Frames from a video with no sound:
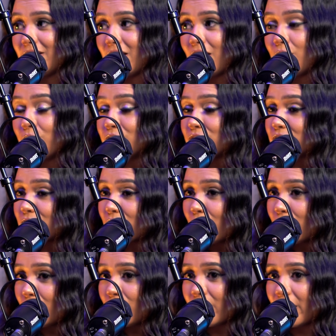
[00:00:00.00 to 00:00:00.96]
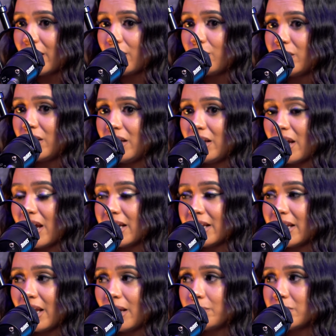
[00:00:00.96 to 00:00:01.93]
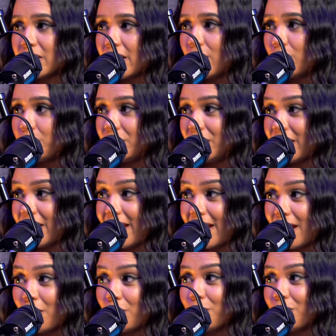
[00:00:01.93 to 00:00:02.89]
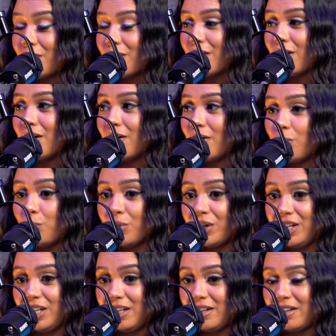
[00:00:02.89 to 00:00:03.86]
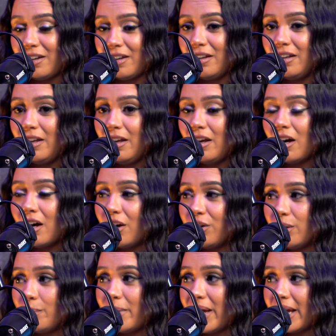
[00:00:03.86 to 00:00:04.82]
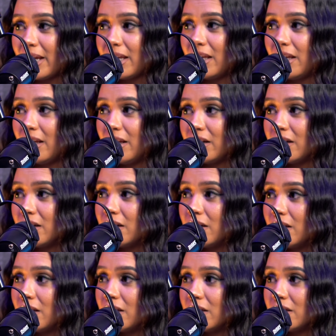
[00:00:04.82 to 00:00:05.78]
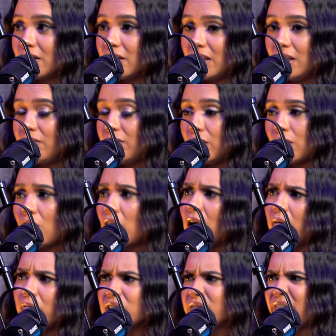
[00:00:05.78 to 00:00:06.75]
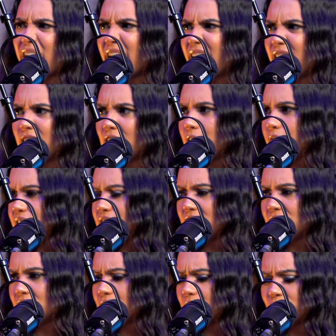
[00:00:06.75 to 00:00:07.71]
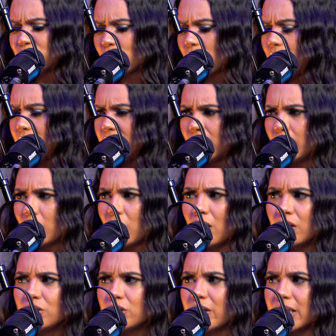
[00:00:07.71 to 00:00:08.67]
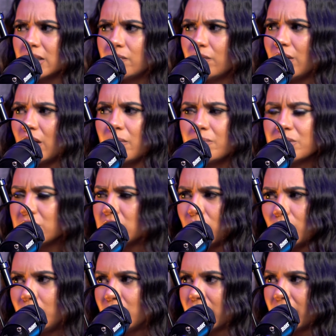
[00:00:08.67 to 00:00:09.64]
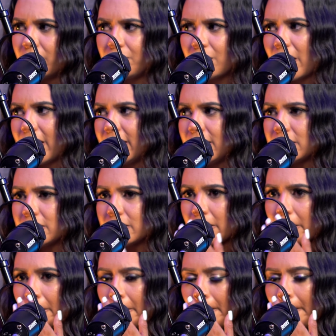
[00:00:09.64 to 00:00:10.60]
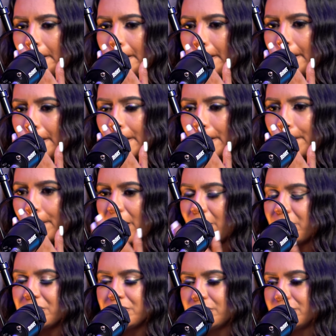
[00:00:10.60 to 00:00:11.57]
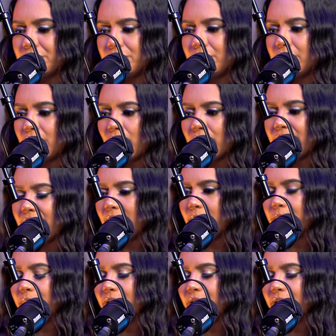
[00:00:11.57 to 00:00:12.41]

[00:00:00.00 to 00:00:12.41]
I was so okay with it. I kept helping out Juanita on the back end. Even though I was fired, I was still drawing up contracts for her. I was still booking flights. I was still doing all that.